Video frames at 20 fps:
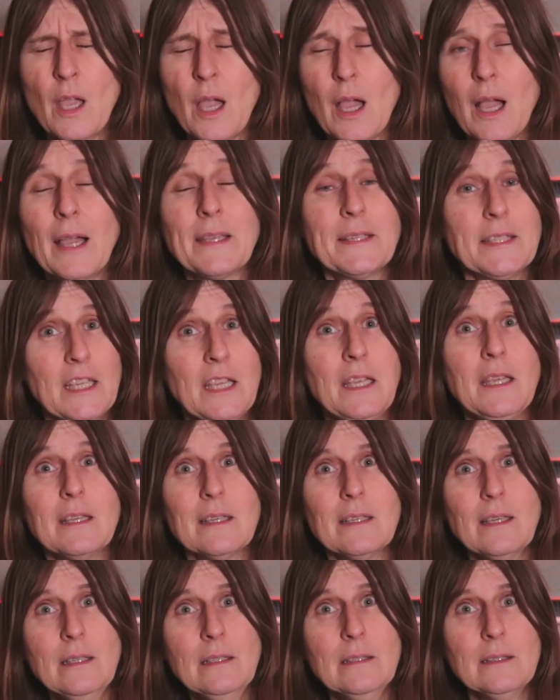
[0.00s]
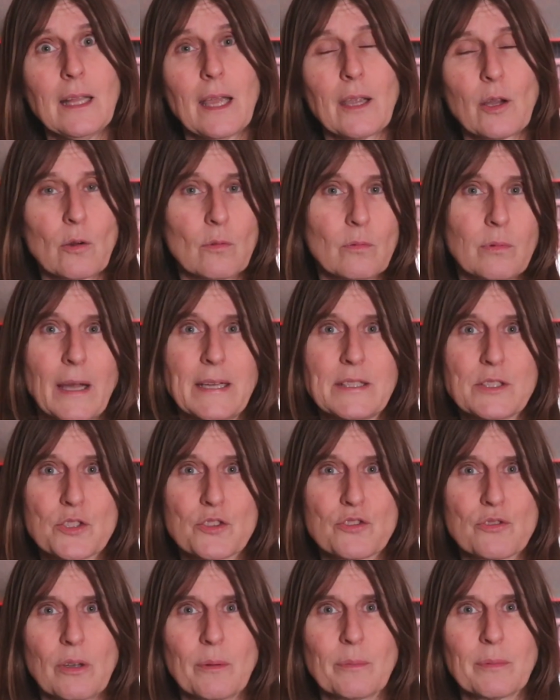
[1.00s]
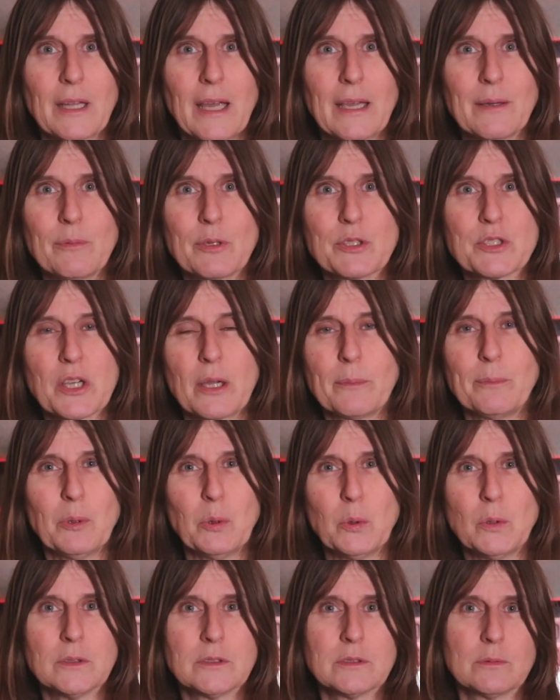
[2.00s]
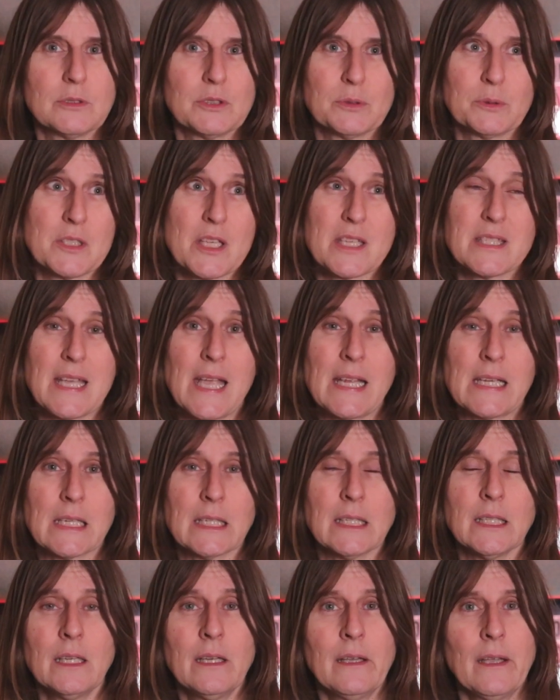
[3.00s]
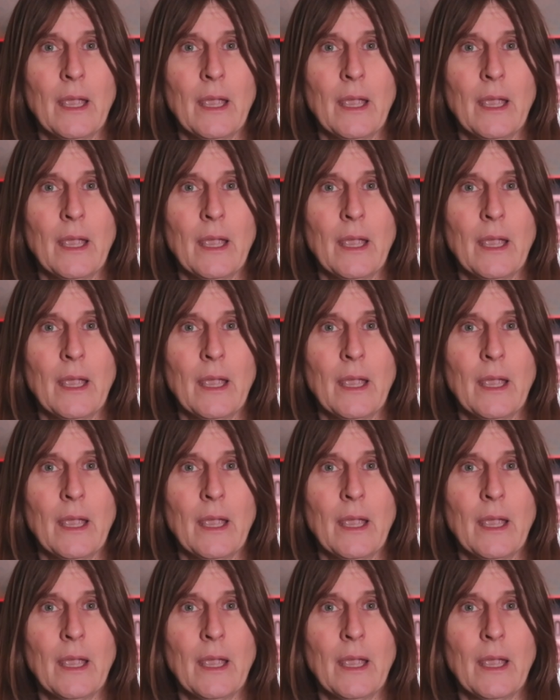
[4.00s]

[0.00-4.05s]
IKEA like red strip light, which I bought, which was a tenner.